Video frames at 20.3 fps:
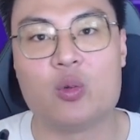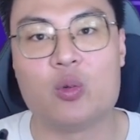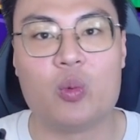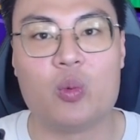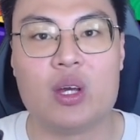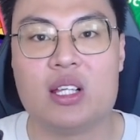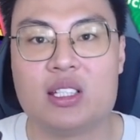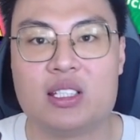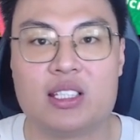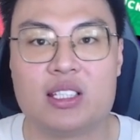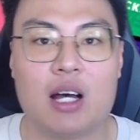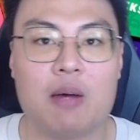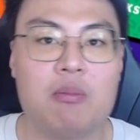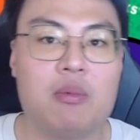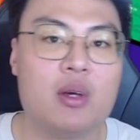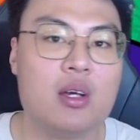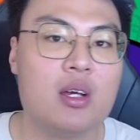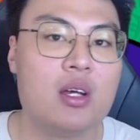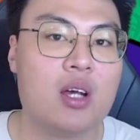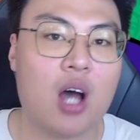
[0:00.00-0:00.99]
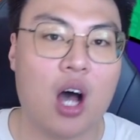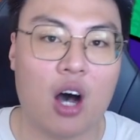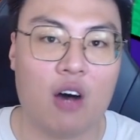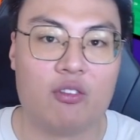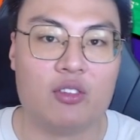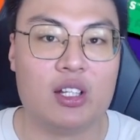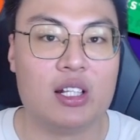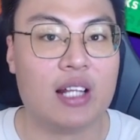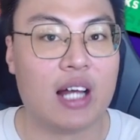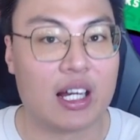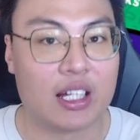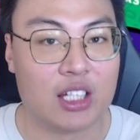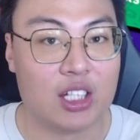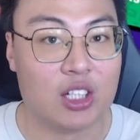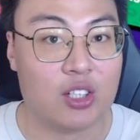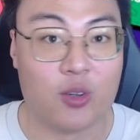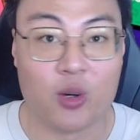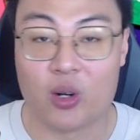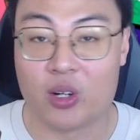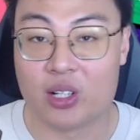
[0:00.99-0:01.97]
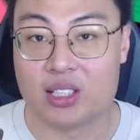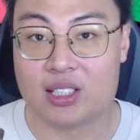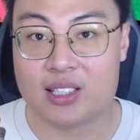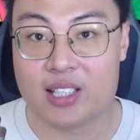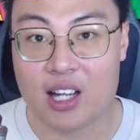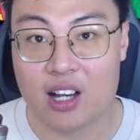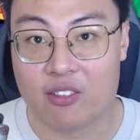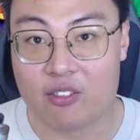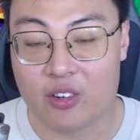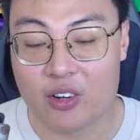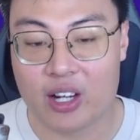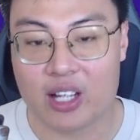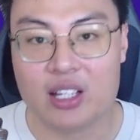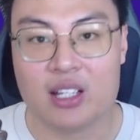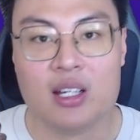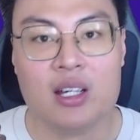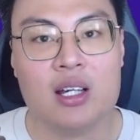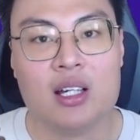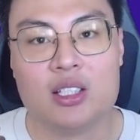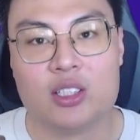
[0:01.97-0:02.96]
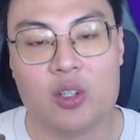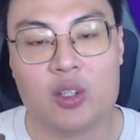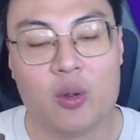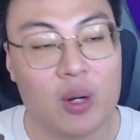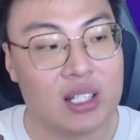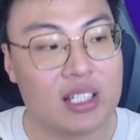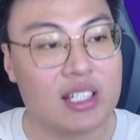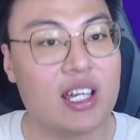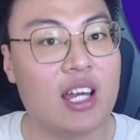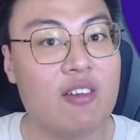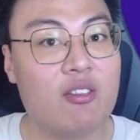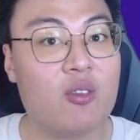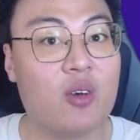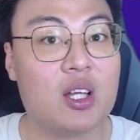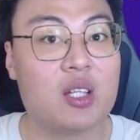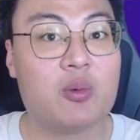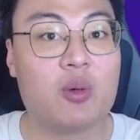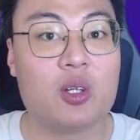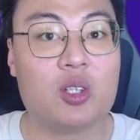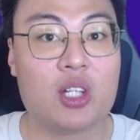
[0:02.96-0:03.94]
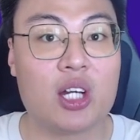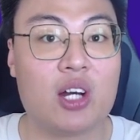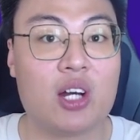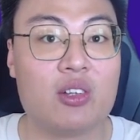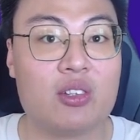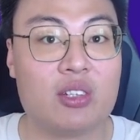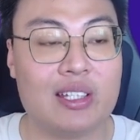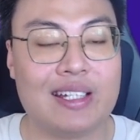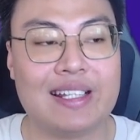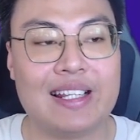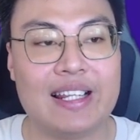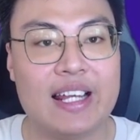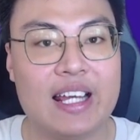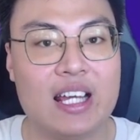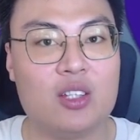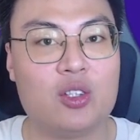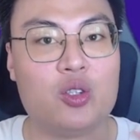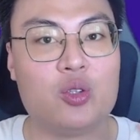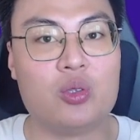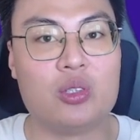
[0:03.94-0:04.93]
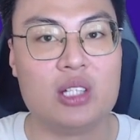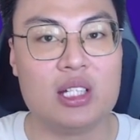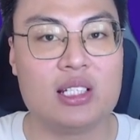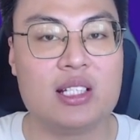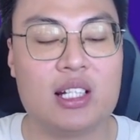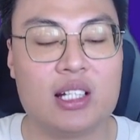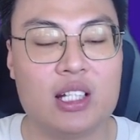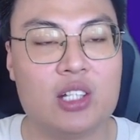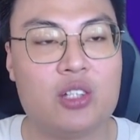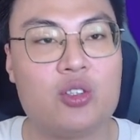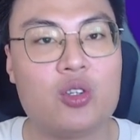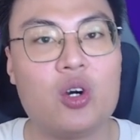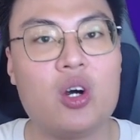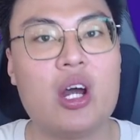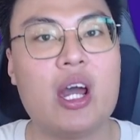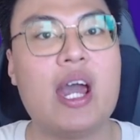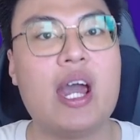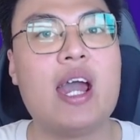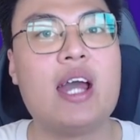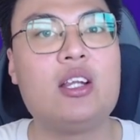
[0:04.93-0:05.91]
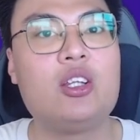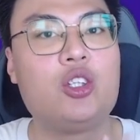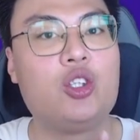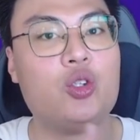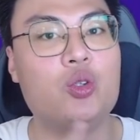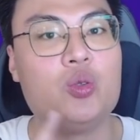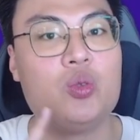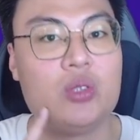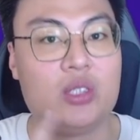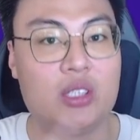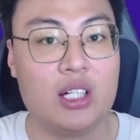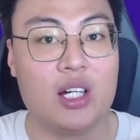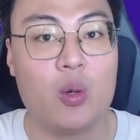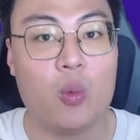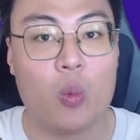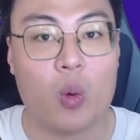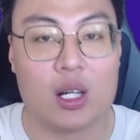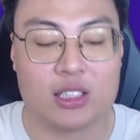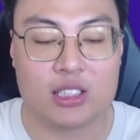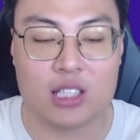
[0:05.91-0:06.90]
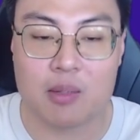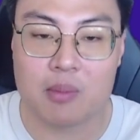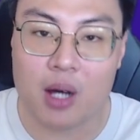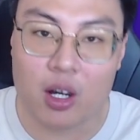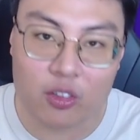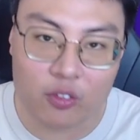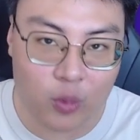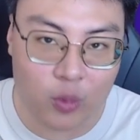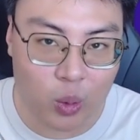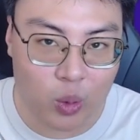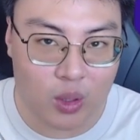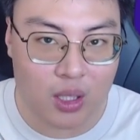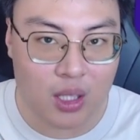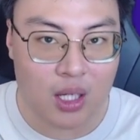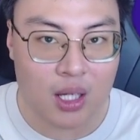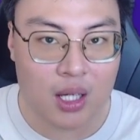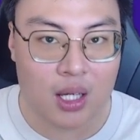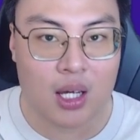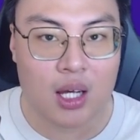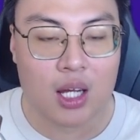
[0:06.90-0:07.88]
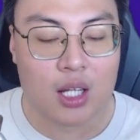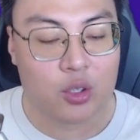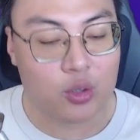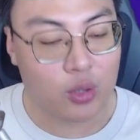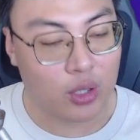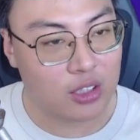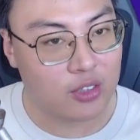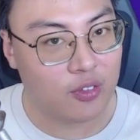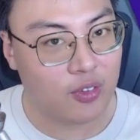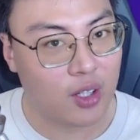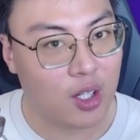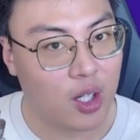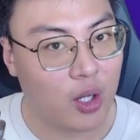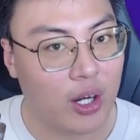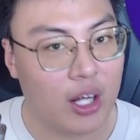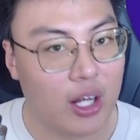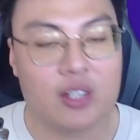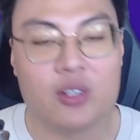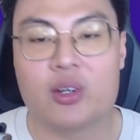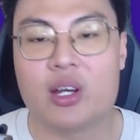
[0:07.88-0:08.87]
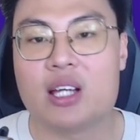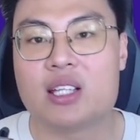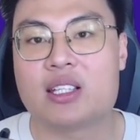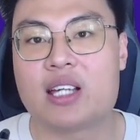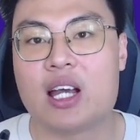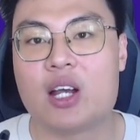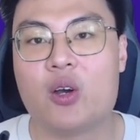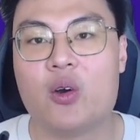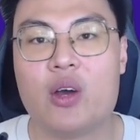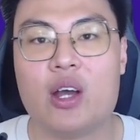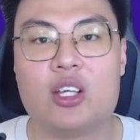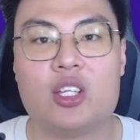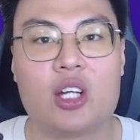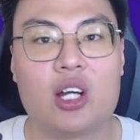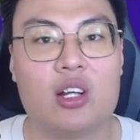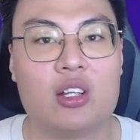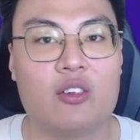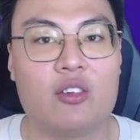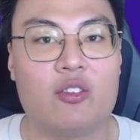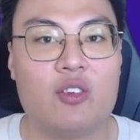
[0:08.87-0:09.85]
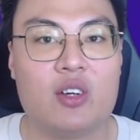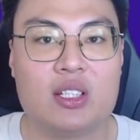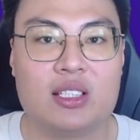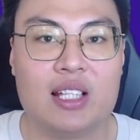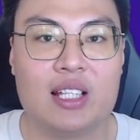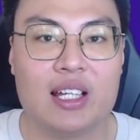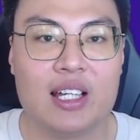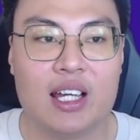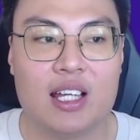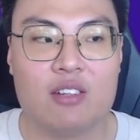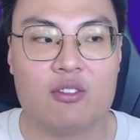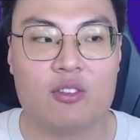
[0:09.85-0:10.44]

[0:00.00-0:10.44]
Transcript: win some of the lucky draw itself alright so once again if you guys want to check out the link to this lucky draw and to the whatsapp phone transfer. All right, you guys can go ahead check out the first link in the